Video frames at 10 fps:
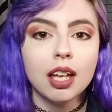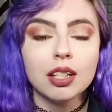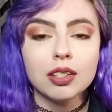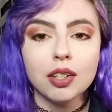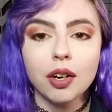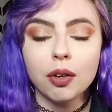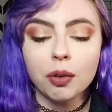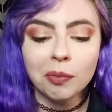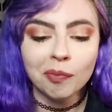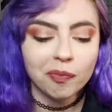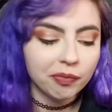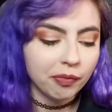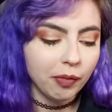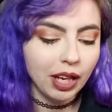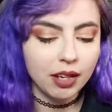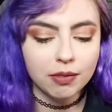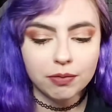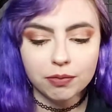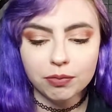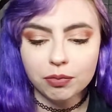So I've
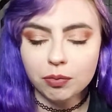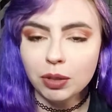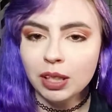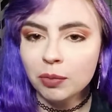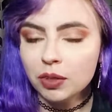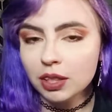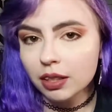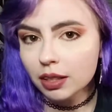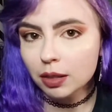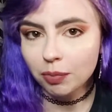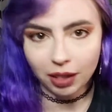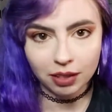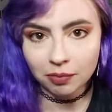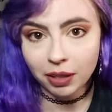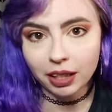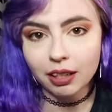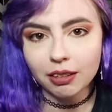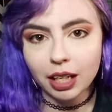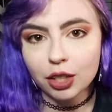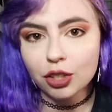been able to expand my
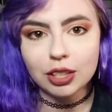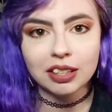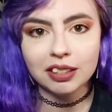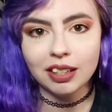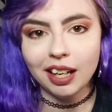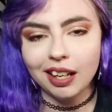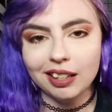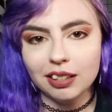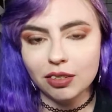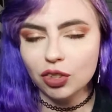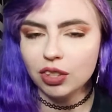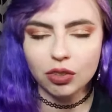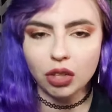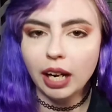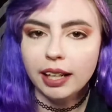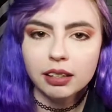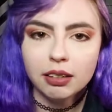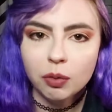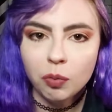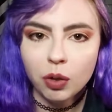collection and just try a
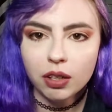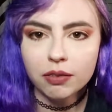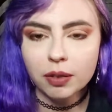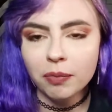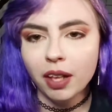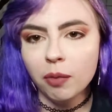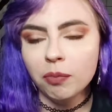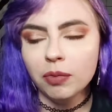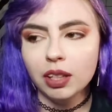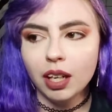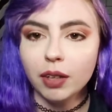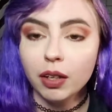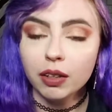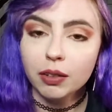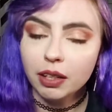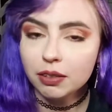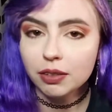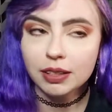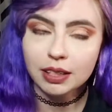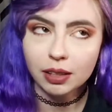little more from them. Although I do
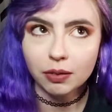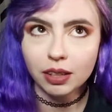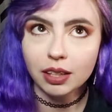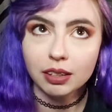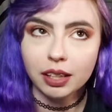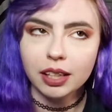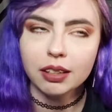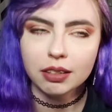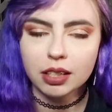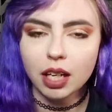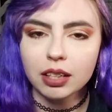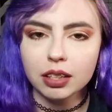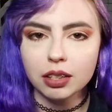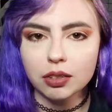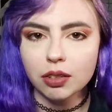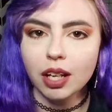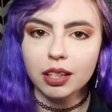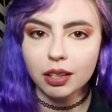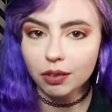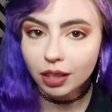stick with the like $1, $2,
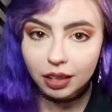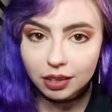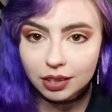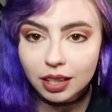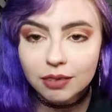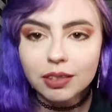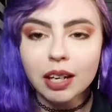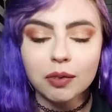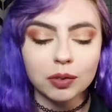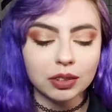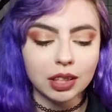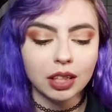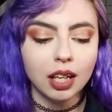$3 stuff. I haven't really